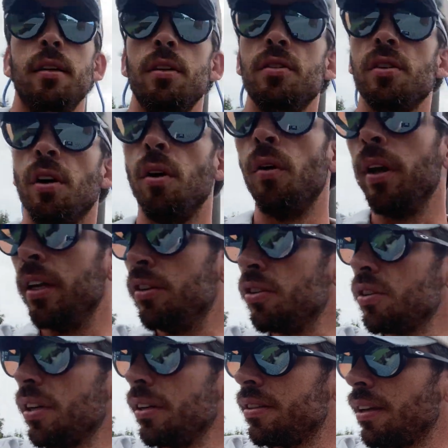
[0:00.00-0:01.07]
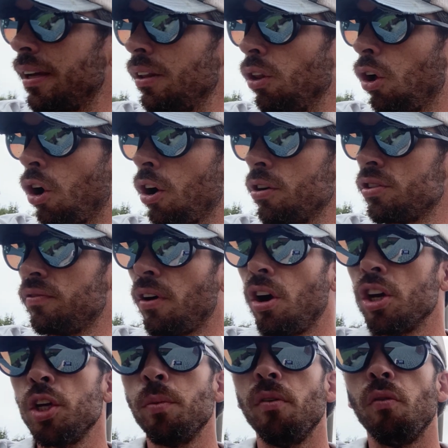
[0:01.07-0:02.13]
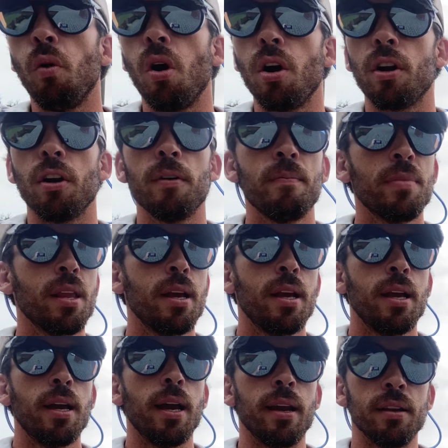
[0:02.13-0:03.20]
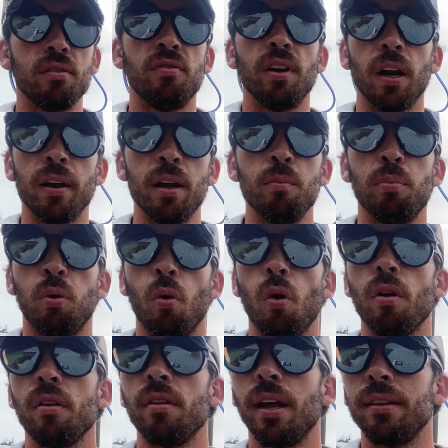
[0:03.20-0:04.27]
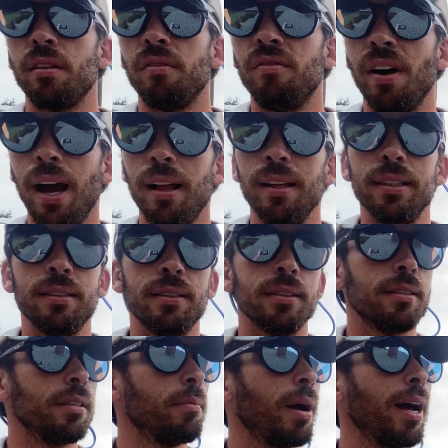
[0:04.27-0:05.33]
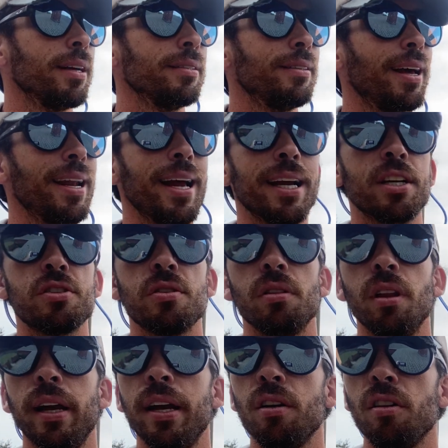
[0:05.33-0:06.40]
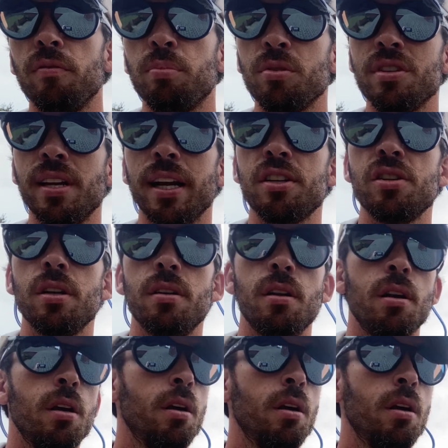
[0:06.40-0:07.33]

So it just gets a large volume of water, and it's very important that the valley system has that extra layer of protection.